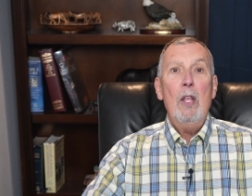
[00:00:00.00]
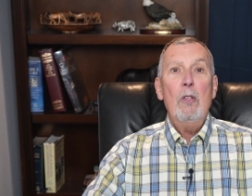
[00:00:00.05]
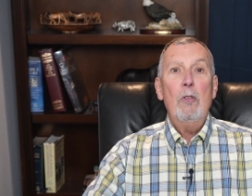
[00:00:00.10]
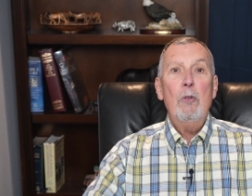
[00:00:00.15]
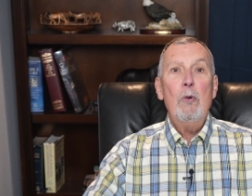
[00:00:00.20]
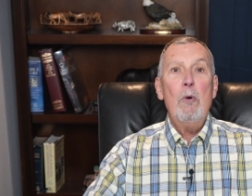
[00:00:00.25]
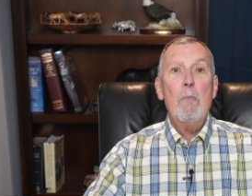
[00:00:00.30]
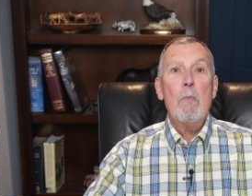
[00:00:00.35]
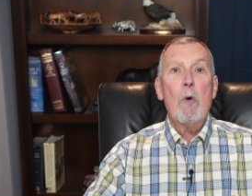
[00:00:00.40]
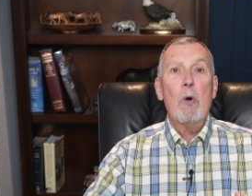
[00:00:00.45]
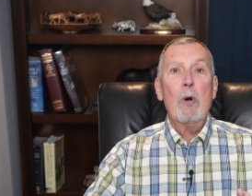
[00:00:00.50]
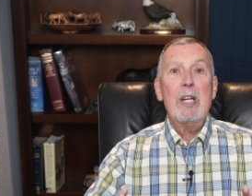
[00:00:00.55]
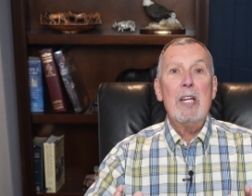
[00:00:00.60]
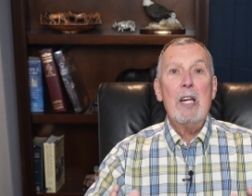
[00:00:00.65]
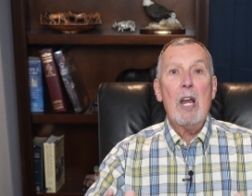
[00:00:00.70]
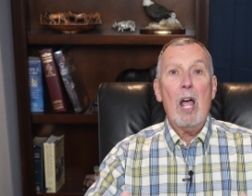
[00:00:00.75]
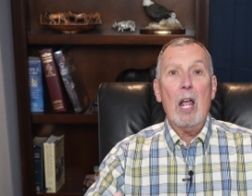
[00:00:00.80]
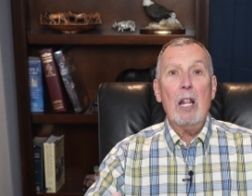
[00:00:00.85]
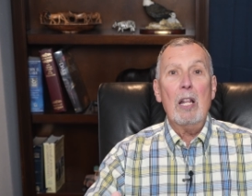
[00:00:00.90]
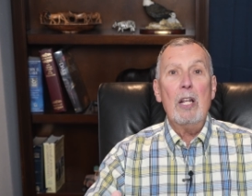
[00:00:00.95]
through more
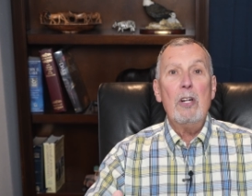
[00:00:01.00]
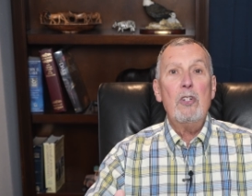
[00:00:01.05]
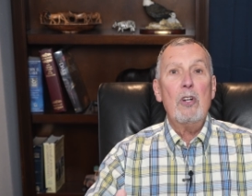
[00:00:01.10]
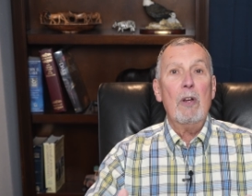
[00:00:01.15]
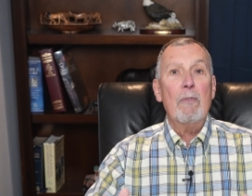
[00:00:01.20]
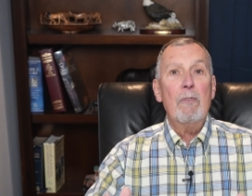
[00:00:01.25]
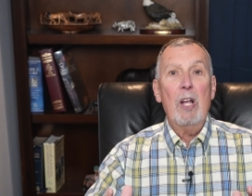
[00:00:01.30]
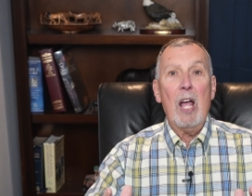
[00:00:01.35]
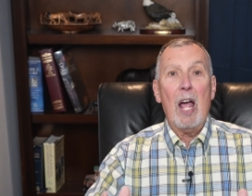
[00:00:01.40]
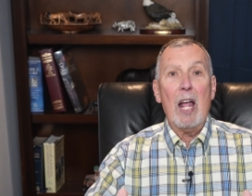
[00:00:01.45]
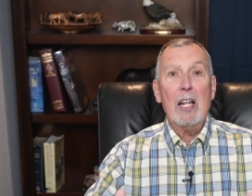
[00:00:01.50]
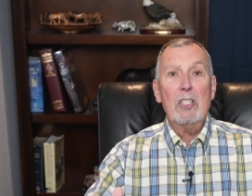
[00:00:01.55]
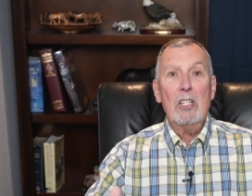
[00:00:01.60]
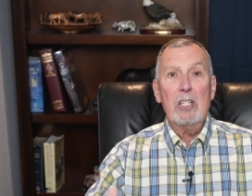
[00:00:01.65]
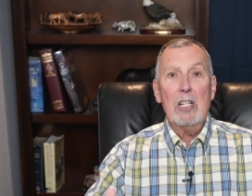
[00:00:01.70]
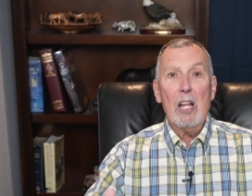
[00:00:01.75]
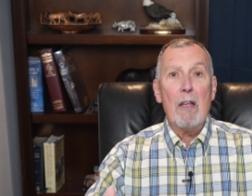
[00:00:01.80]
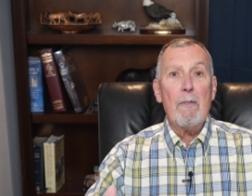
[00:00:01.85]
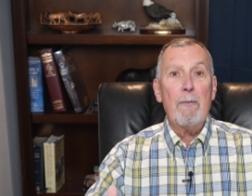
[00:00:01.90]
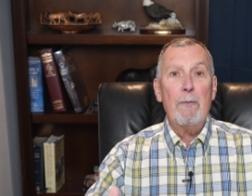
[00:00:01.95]
knowledge of God's
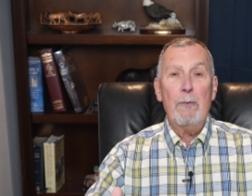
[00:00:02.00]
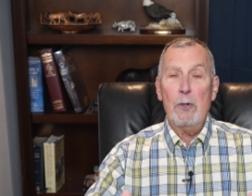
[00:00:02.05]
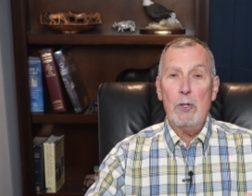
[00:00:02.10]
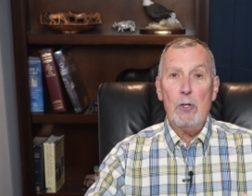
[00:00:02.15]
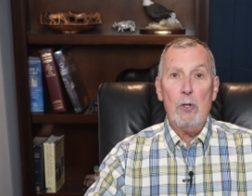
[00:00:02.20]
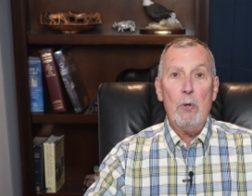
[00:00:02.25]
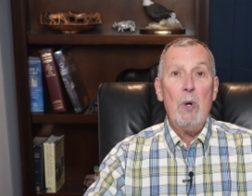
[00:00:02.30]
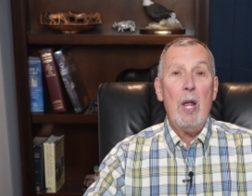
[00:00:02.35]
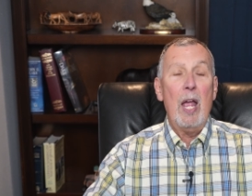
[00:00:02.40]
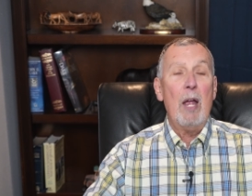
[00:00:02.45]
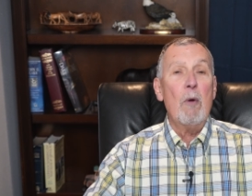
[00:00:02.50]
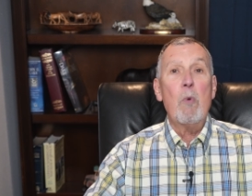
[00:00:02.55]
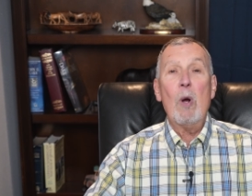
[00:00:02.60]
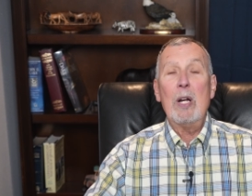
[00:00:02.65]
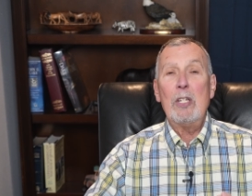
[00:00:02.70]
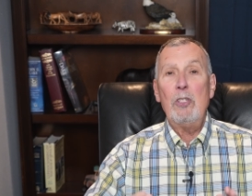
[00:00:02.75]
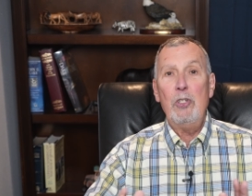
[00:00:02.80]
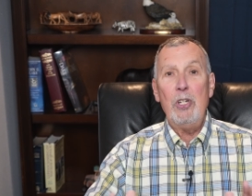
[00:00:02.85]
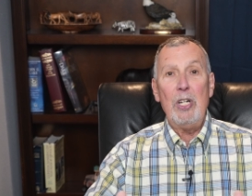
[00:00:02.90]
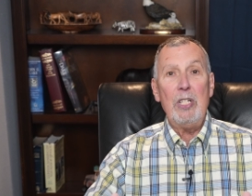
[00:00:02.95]
love for you and
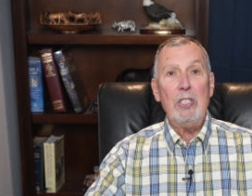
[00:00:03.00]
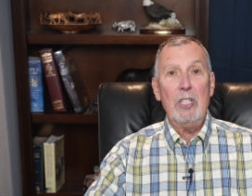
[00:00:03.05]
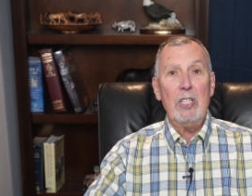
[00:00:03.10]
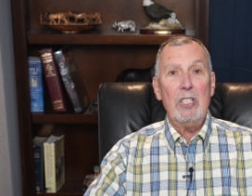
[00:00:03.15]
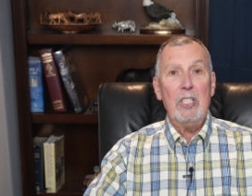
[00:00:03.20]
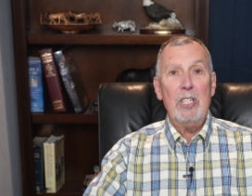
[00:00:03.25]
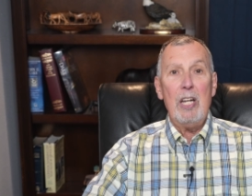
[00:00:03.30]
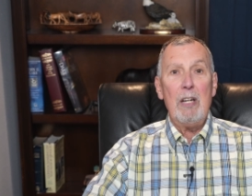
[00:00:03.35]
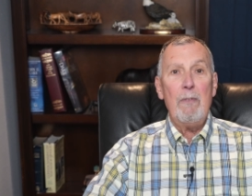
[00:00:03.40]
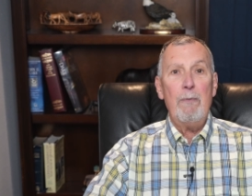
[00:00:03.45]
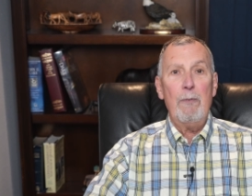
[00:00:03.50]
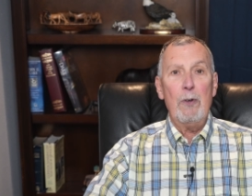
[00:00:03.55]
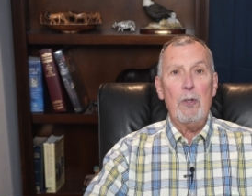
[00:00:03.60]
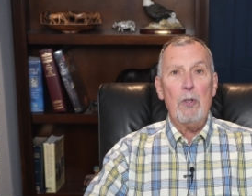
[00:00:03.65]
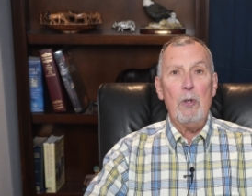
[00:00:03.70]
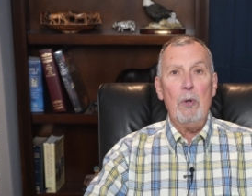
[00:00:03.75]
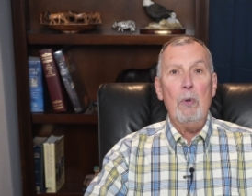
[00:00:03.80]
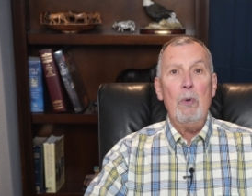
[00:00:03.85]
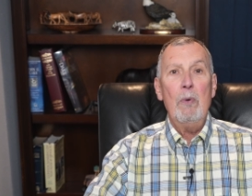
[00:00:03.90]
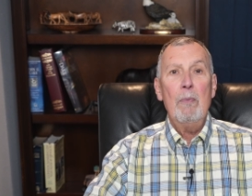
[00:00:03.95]
what Jesus did for
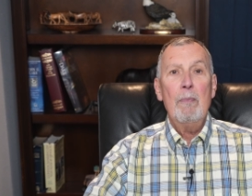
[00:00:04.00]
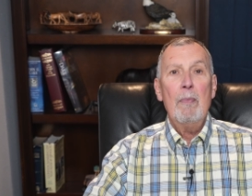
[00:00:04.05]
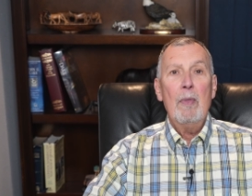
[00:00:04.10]
you.